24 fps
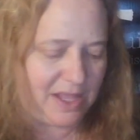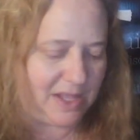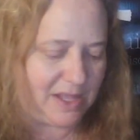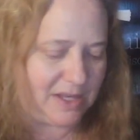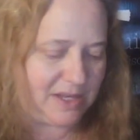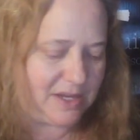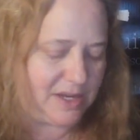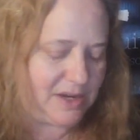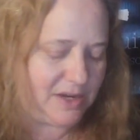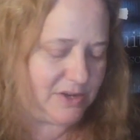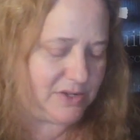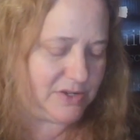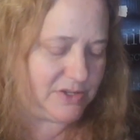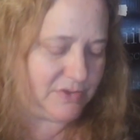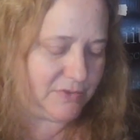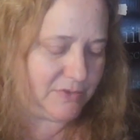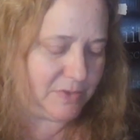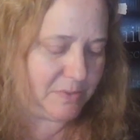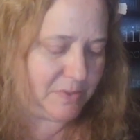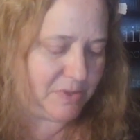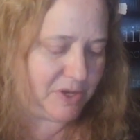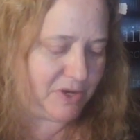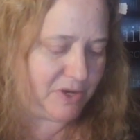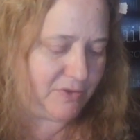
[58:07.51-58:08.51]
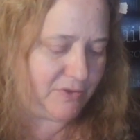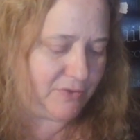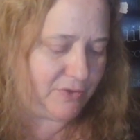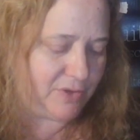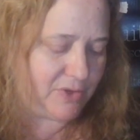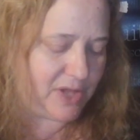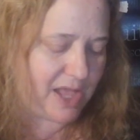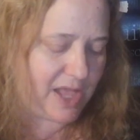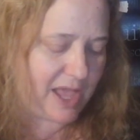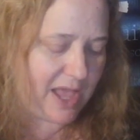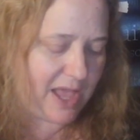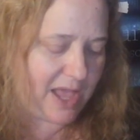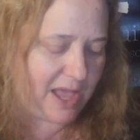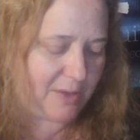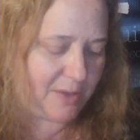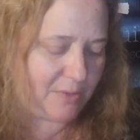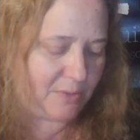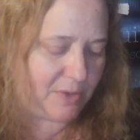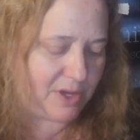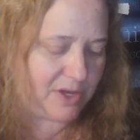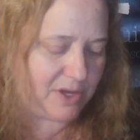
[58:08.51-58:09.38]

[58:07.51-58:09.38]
And here's for beautiful cat.